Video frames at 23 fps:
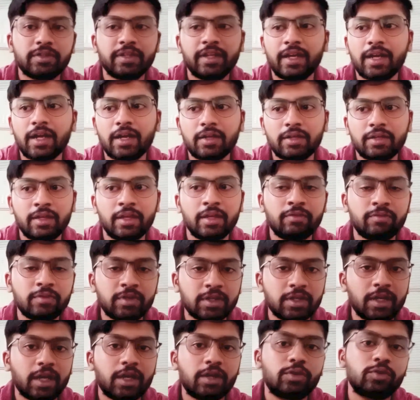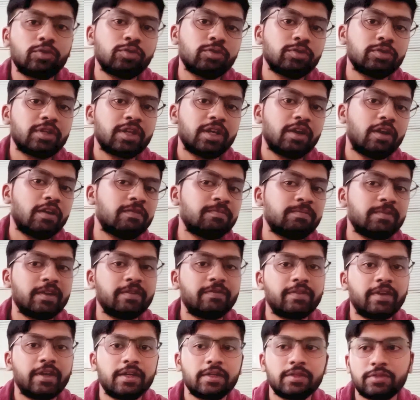there were like 2-3 of my
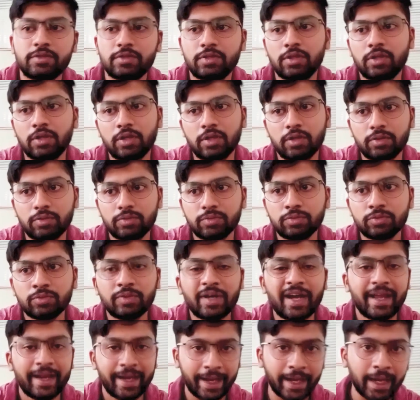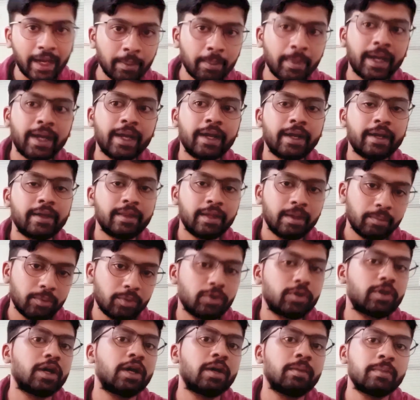friends who I recommended them
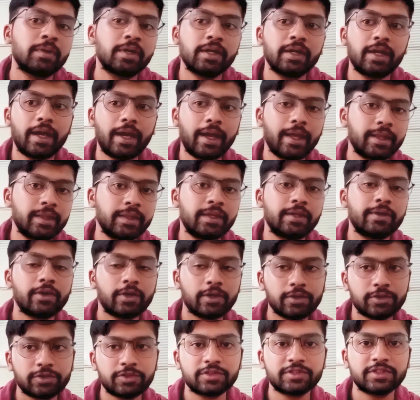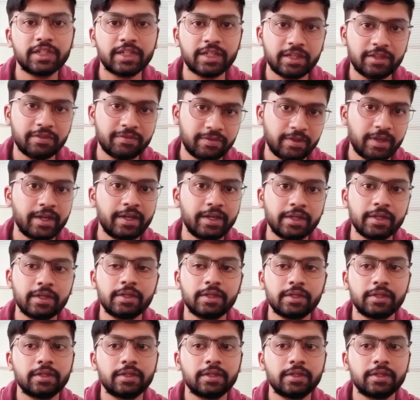to come here, and they also certified